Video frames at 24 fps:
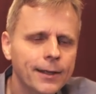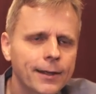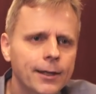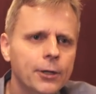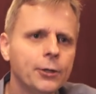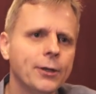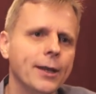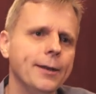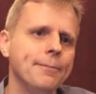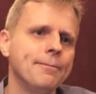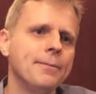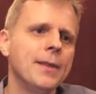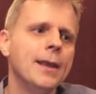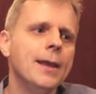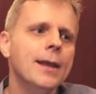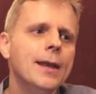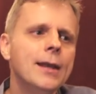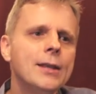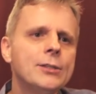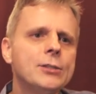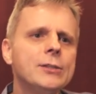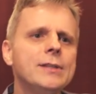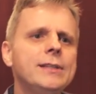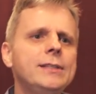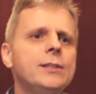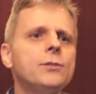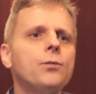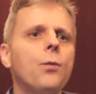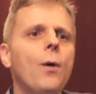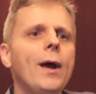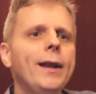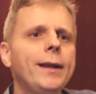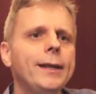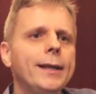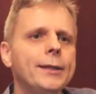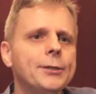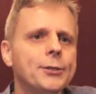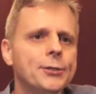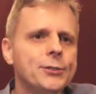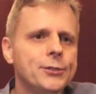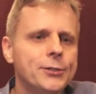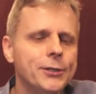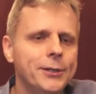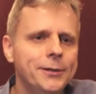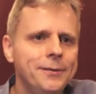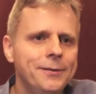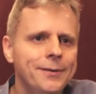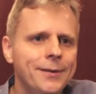Okay, so this is widely
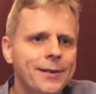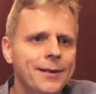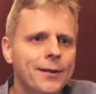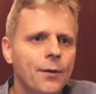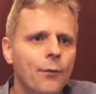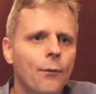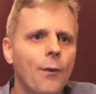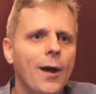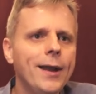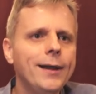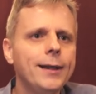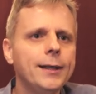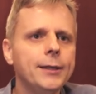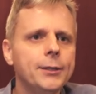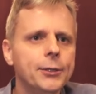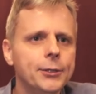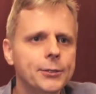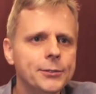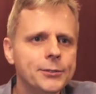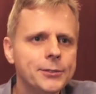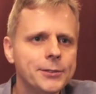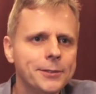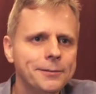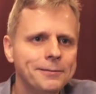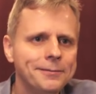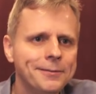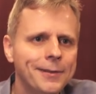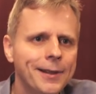understood, widely used.